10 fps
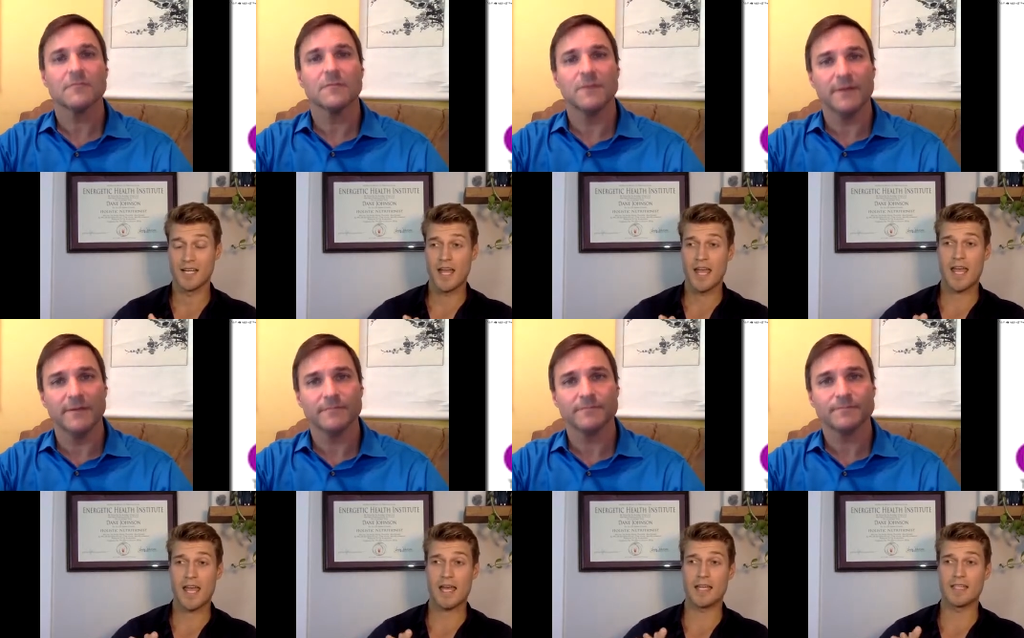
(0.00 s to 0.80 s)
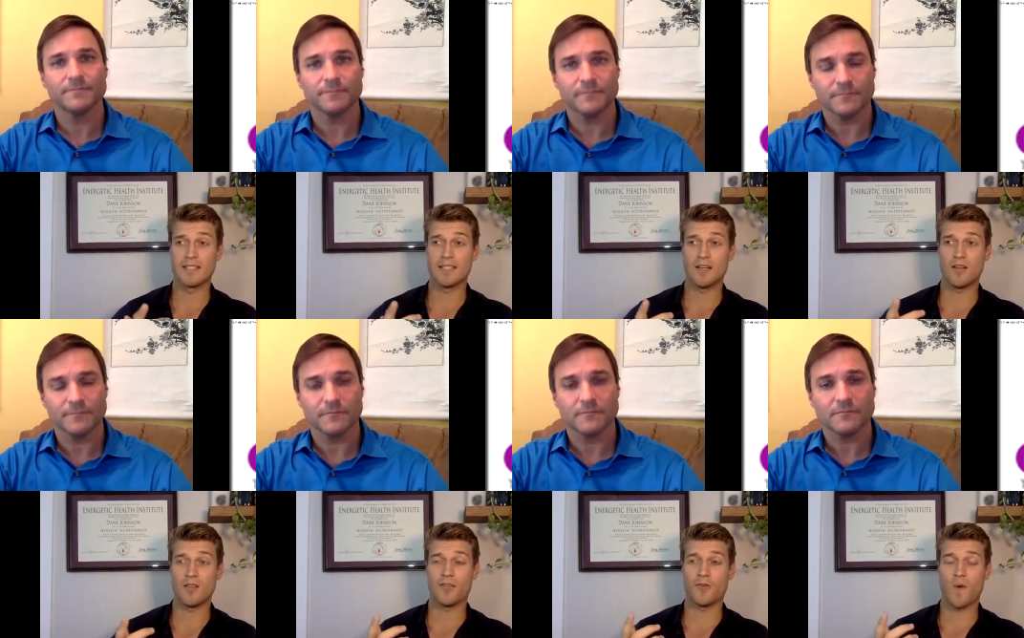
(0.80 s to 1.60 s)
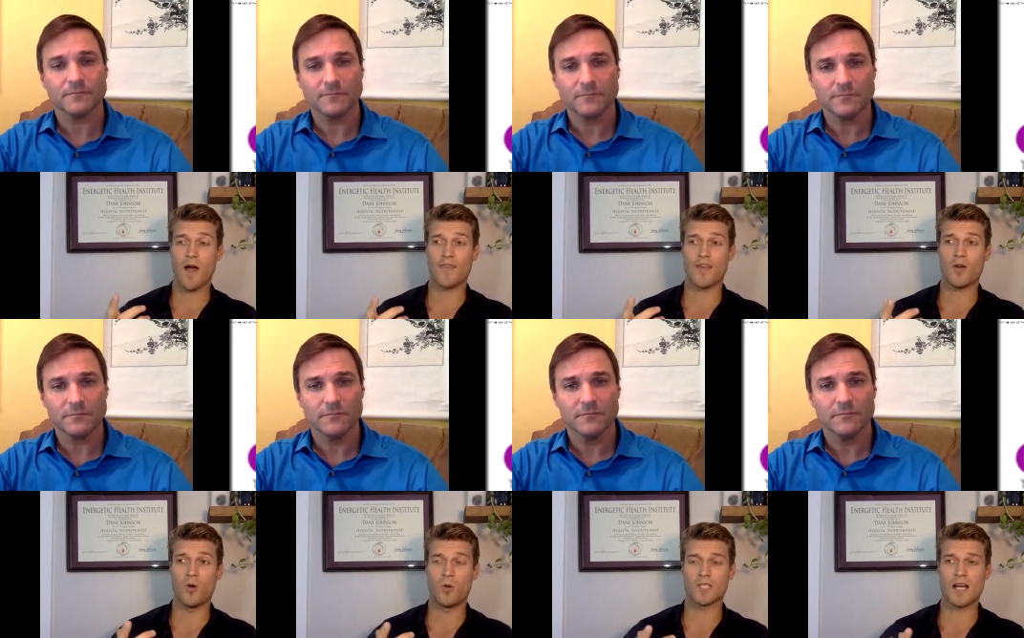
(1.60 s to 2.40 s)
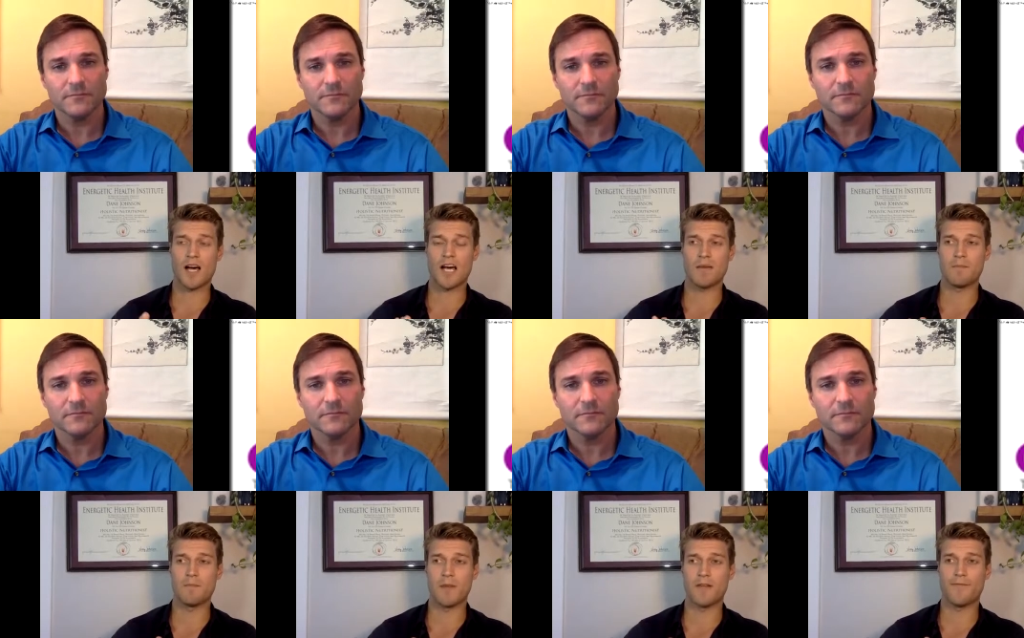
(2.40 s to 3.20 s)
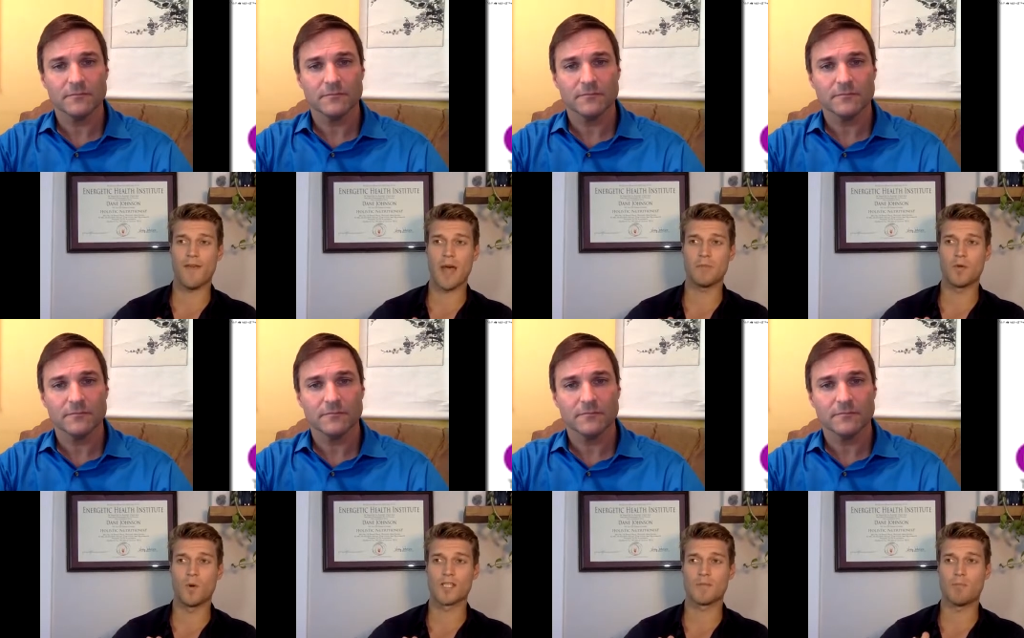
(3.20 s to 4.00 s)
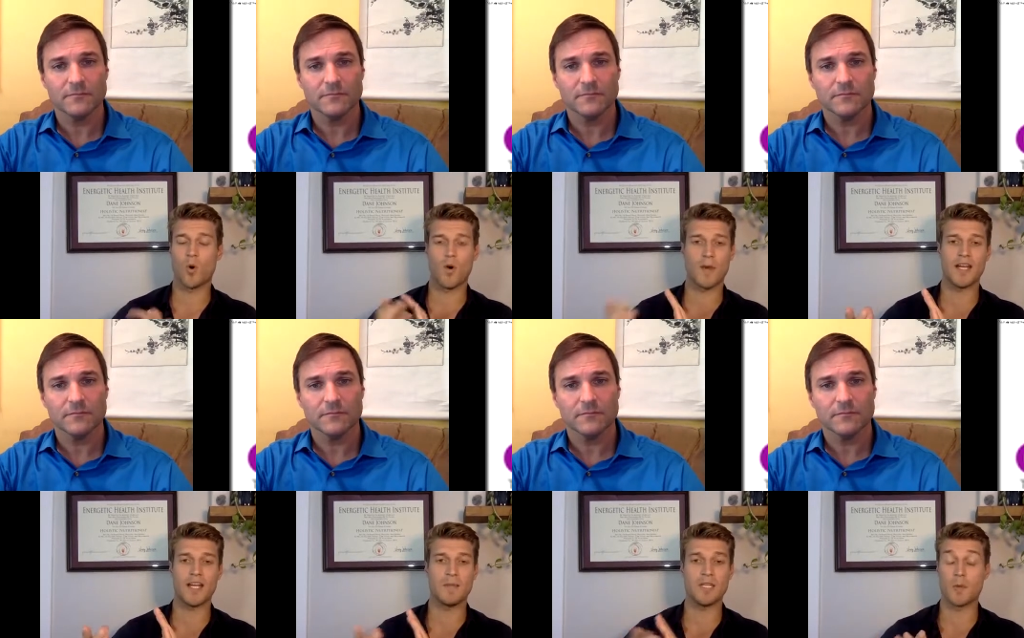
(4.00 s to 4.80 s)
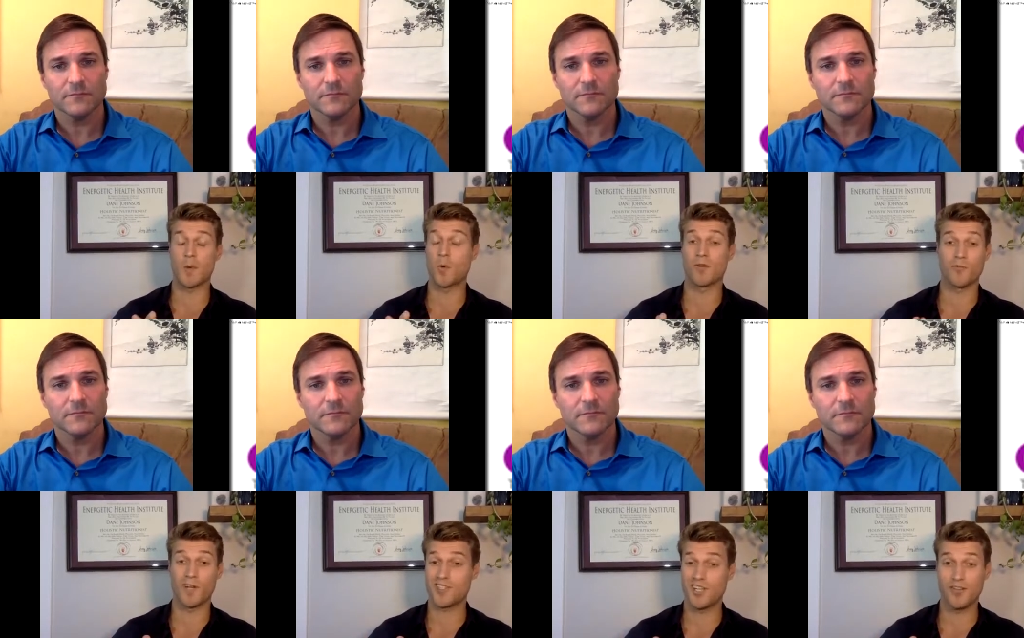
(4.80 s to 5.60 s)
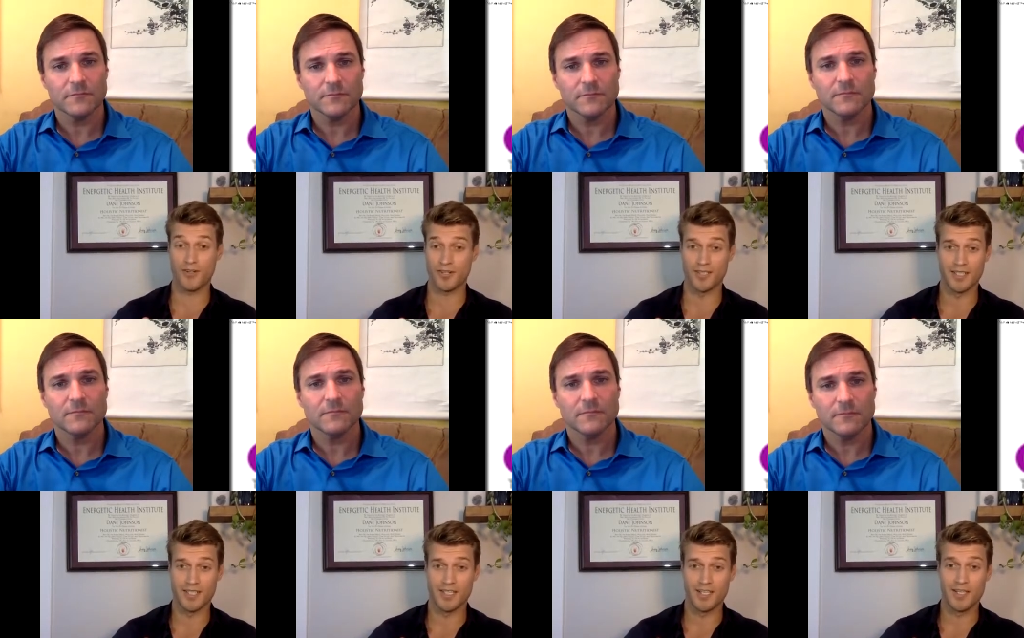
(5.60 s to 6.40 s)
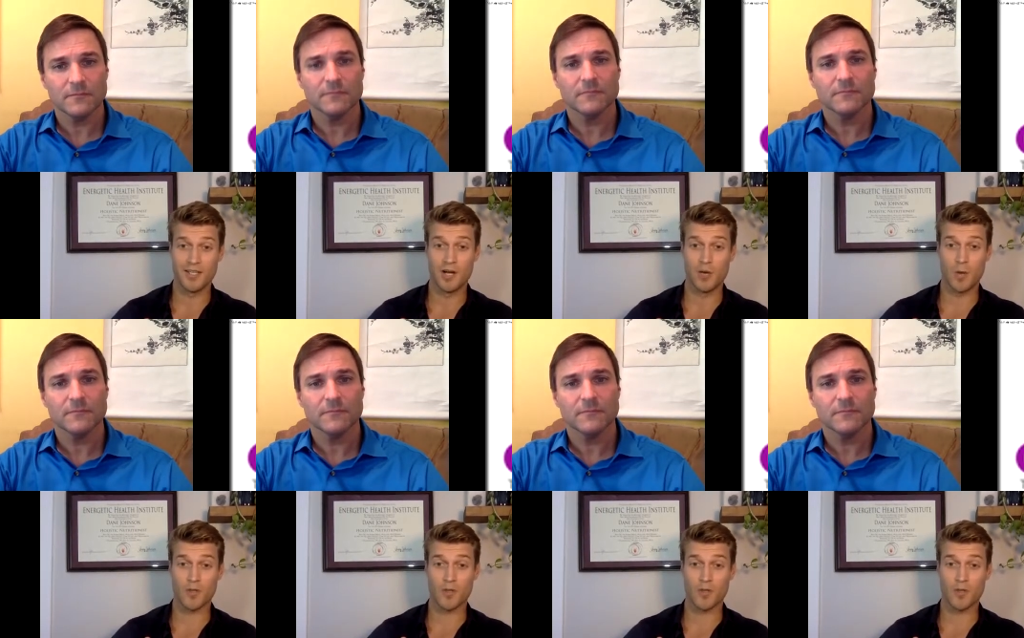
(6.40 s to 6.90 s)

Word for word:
Speaker 1: Wow. And throughout that whole time, my family wasn't poor by any means, but we weren't rich either. You know, we weren't